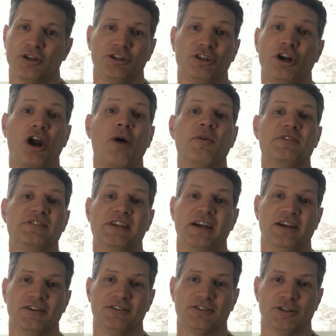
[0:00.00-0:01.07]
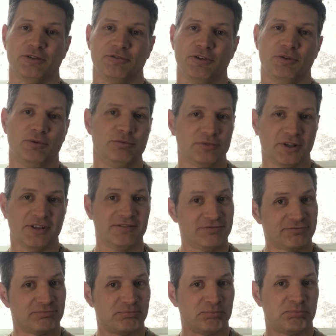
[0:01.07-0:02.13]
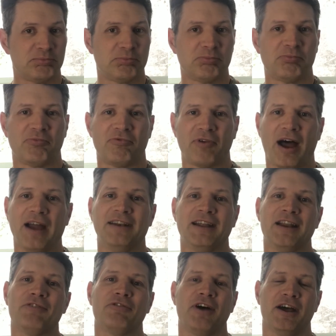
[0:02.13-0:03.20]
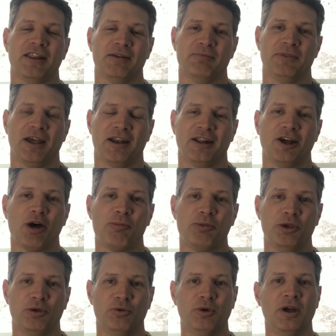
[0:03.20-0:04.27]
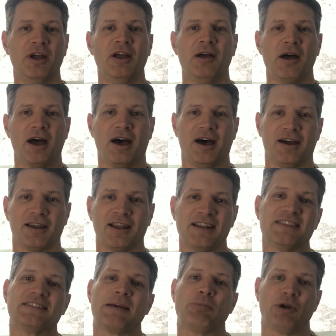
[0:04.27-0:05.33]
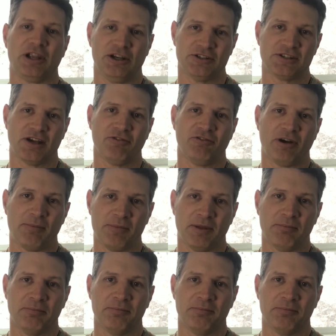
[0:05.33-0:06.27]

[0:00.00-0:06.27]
they're always there. So if you can identify them, that'll help you kind of separate yourself from them.